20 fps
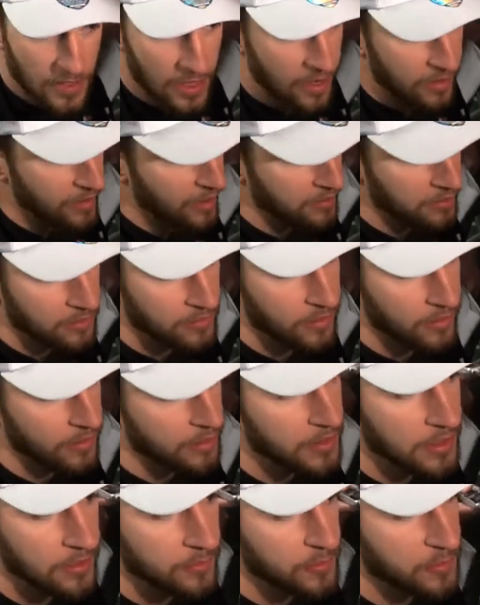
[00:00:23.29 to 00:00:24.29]
Yeah,
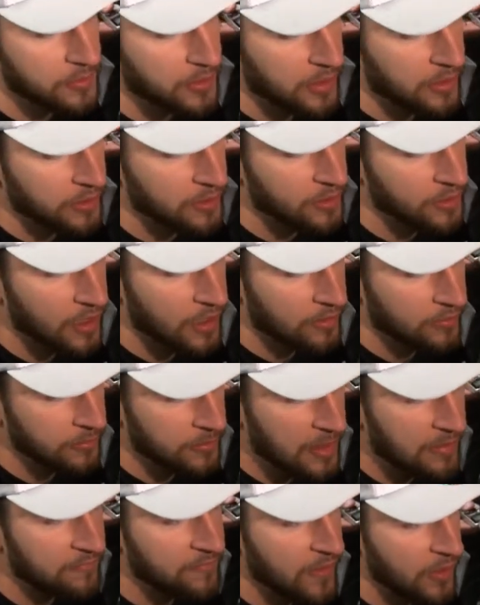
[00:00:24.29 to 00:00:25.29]
like we were talking in the locker
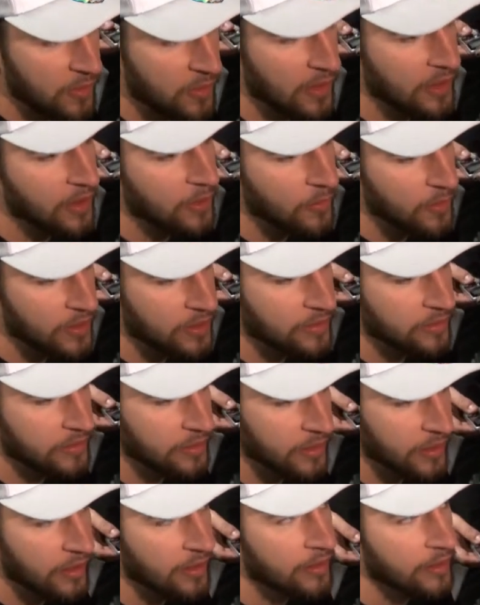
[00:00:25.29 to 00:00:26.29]
room, that felt like a win
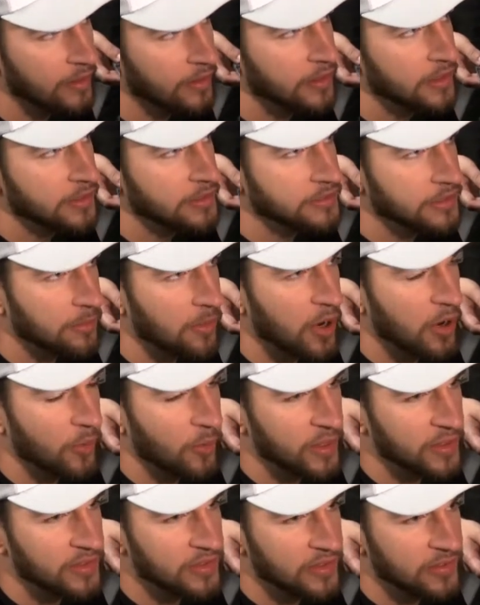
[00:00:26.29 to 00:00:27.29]
today. Some of our
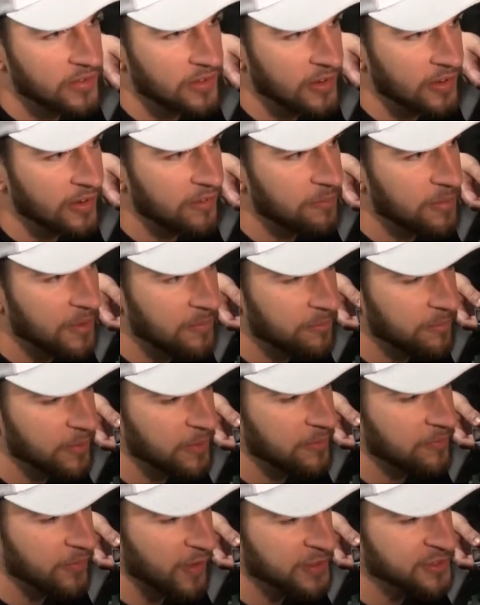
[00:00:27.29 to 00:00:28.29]
wins this year have been
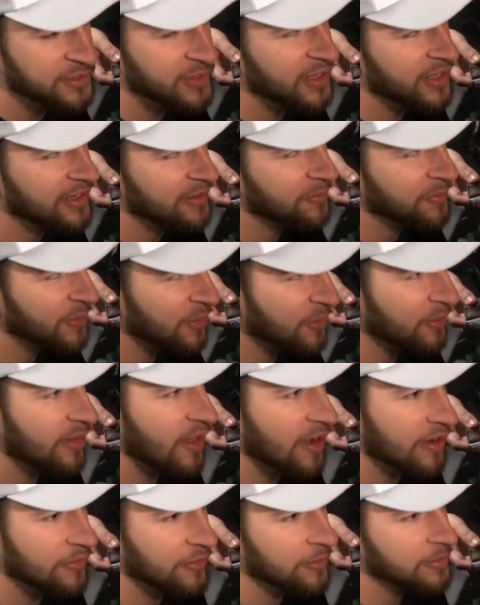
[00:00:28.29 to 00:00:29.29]
pretty frustrating, and we go in the
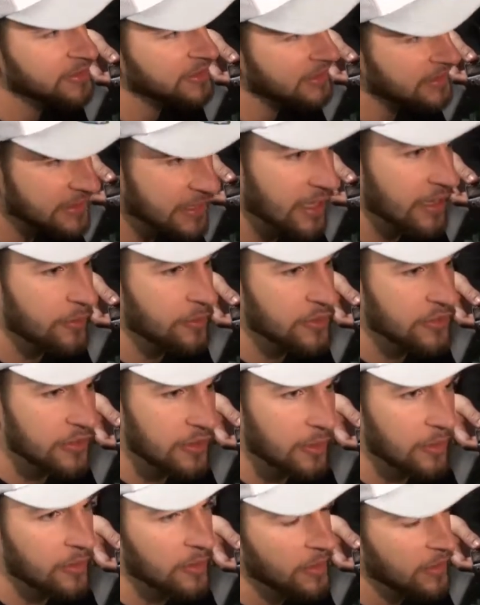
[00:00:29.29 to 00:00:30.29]
locker room, it's like, dang, we
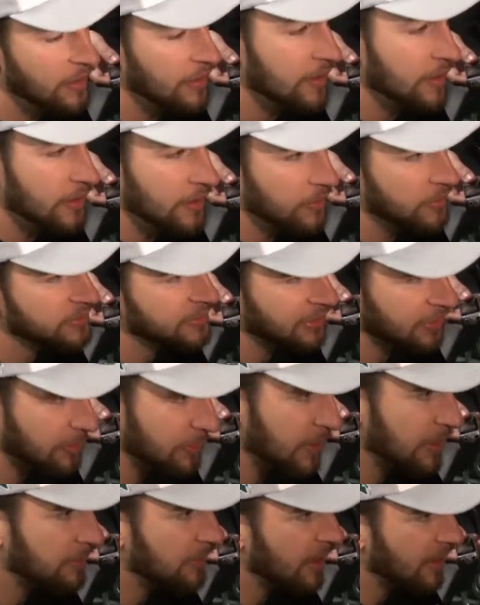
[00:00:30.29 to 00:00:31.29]
should have
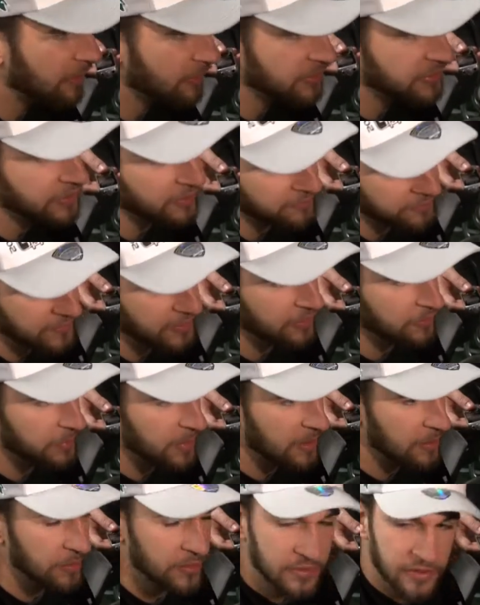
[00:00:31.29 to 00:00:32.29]
played better, we should have finished
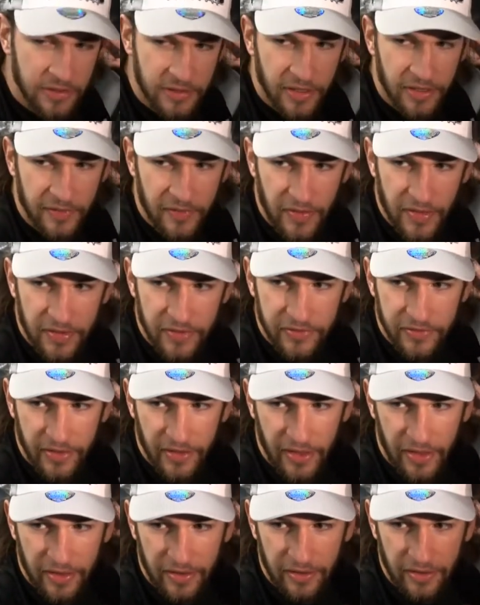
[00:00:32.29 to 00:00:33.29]
better, we should have done this,
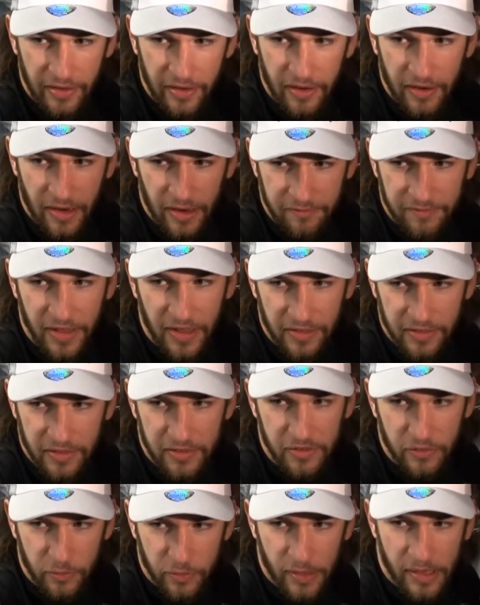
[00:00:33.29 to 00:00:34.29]
and I feel like
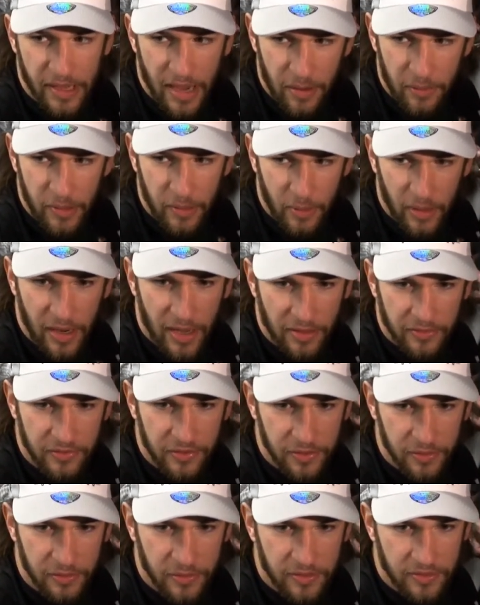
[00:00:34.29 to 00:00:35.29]
this is really how we want to
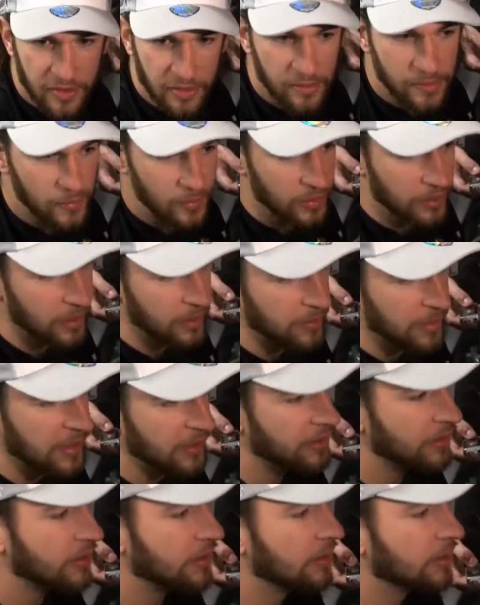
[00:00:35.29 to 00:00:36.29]
execute, this is how we want to come out.